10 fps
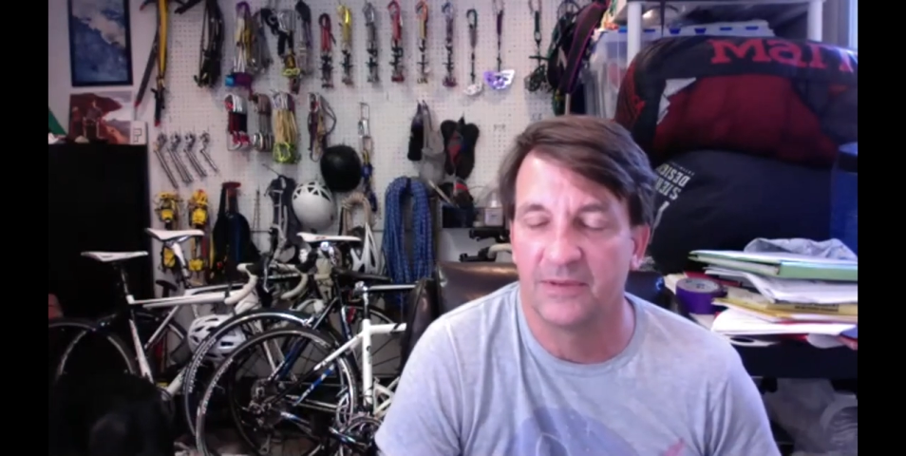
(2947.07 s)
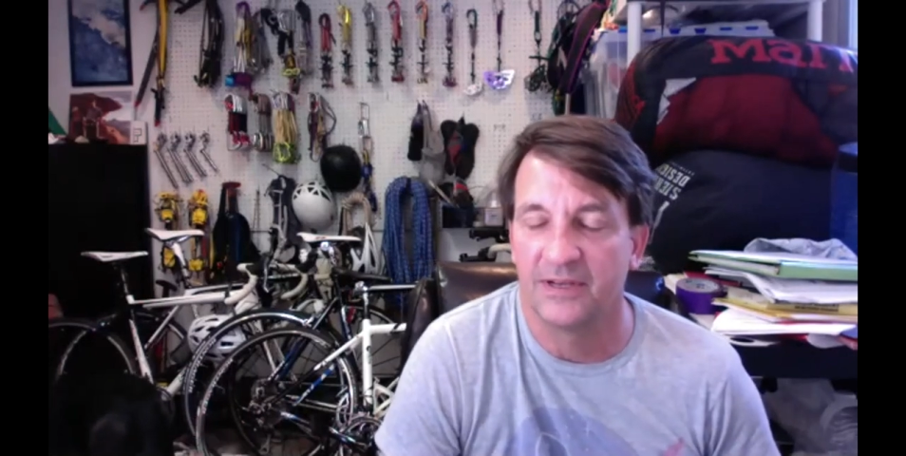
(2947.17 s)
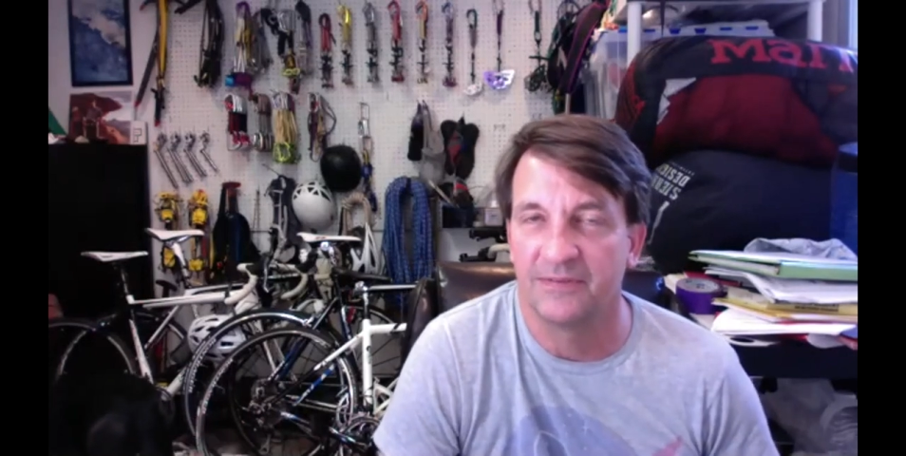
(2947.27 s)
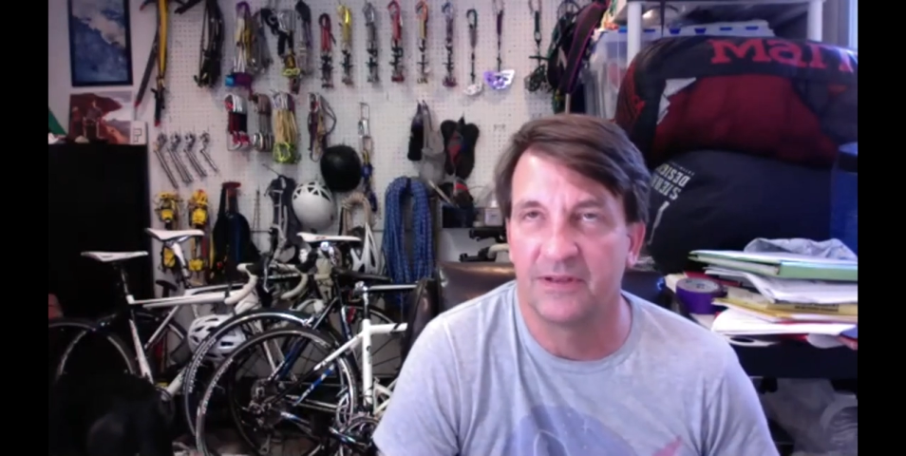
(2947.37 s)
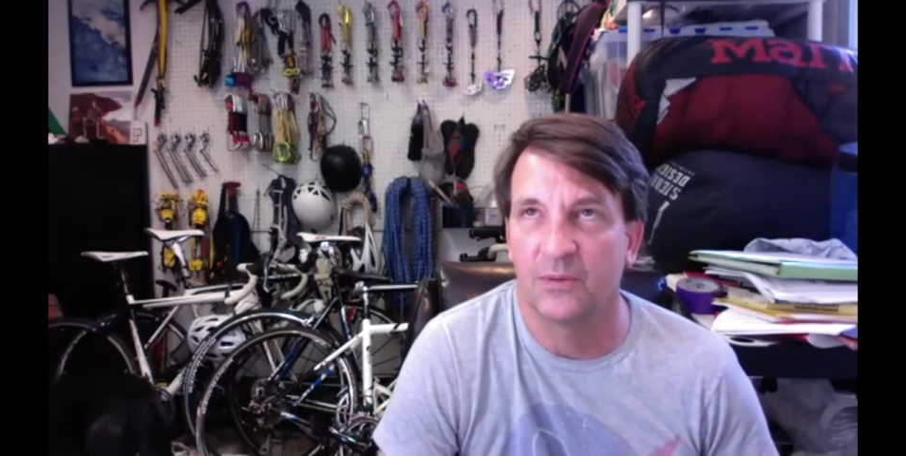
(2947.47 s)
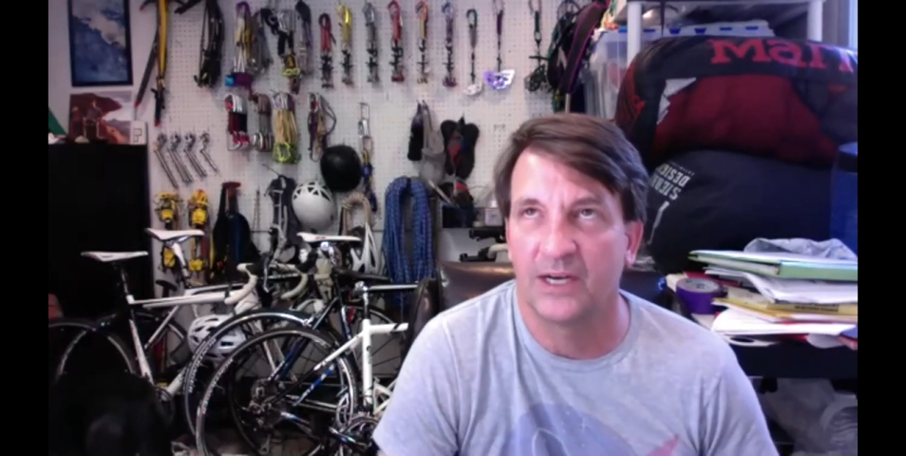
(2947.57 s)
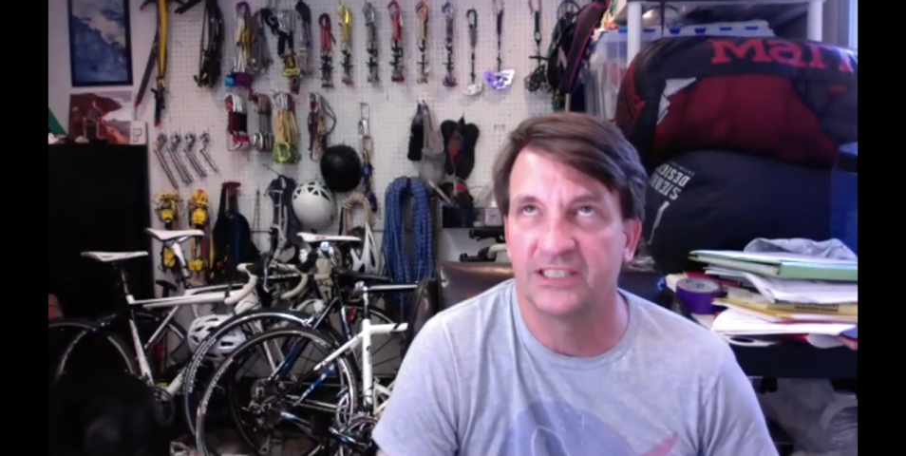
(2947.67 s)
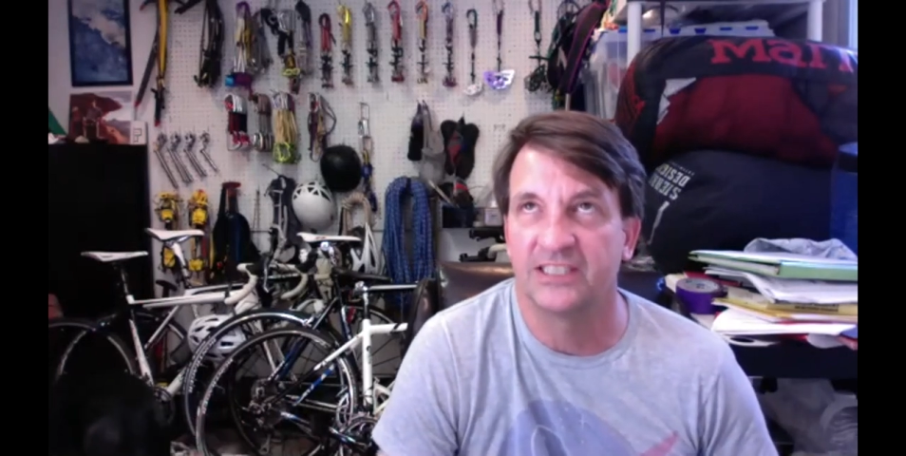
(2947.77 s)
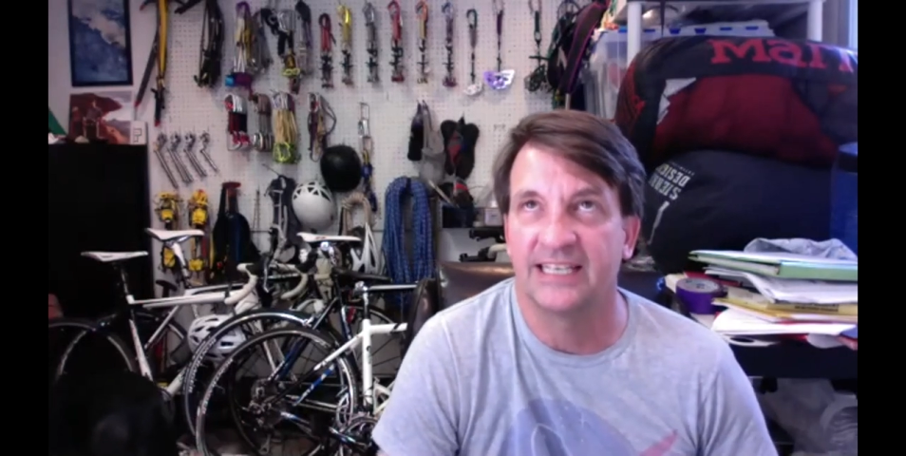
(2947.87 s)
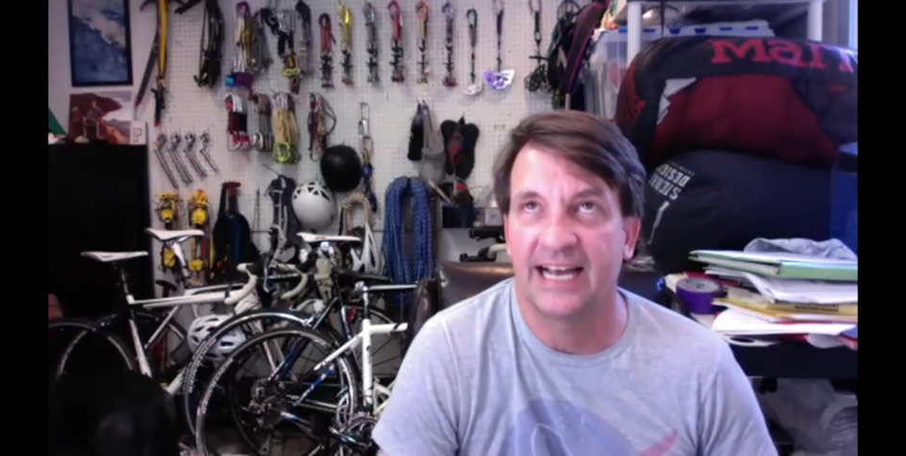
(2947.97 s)
if the
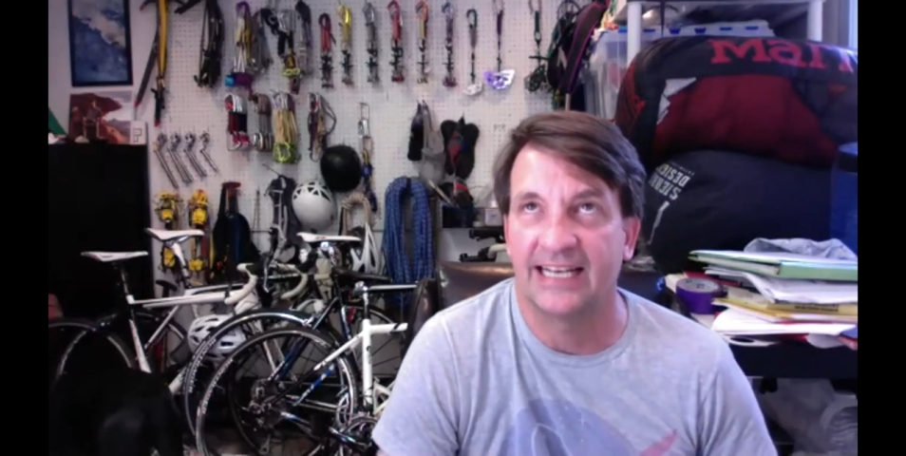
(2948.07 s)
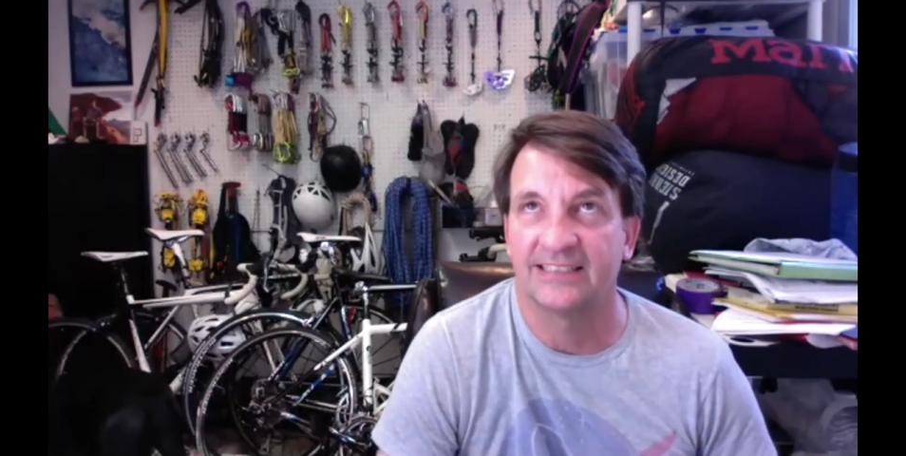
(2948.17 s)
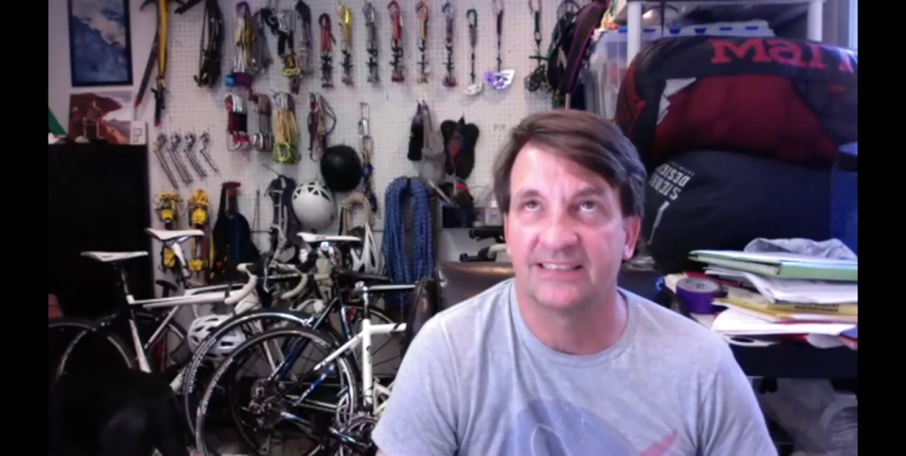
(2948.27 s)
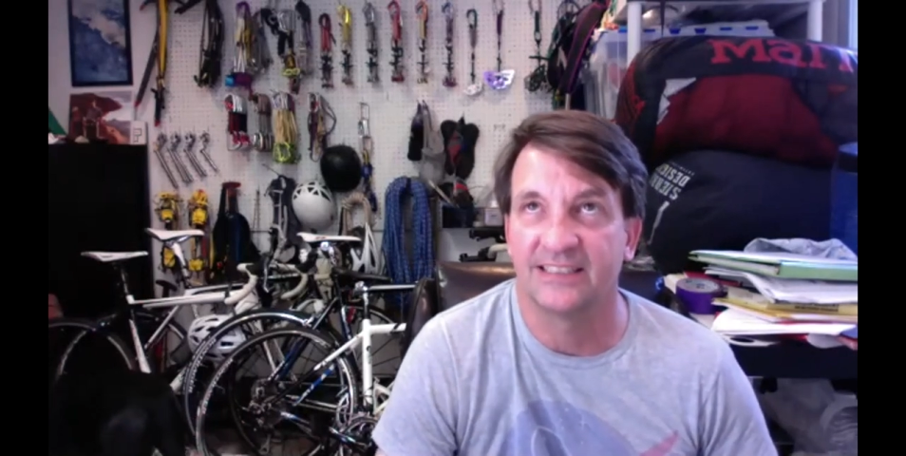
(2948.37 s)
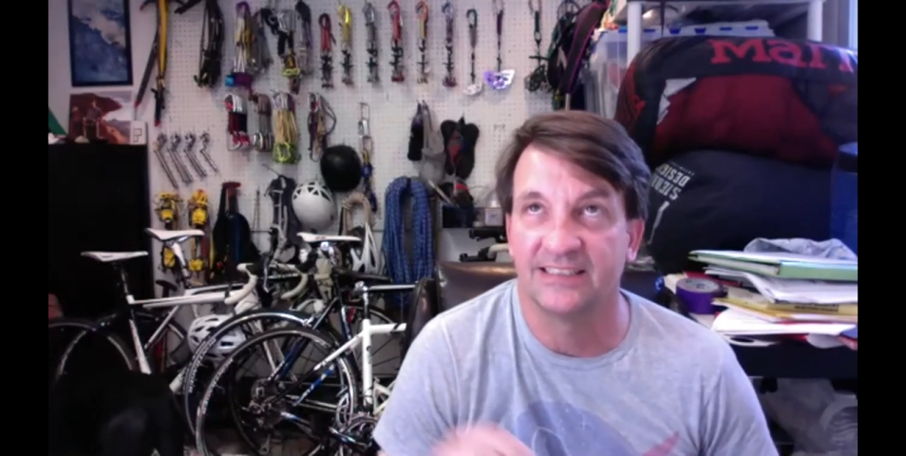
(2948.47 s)
question asks,